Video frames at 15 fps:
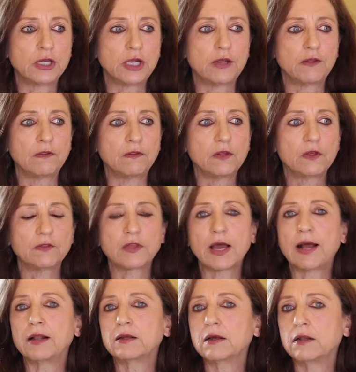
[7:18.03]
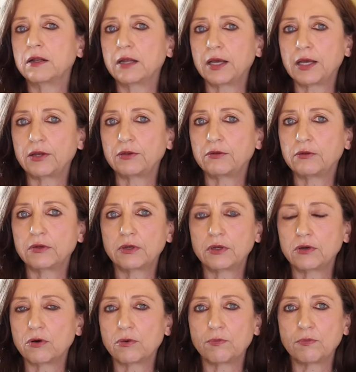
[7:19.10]
in the alkaline, you
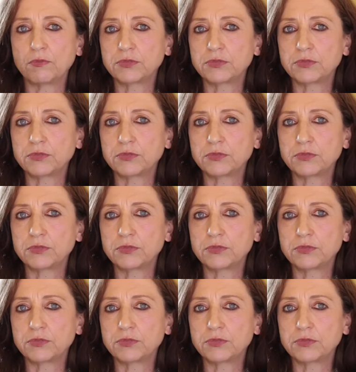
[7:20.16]
know,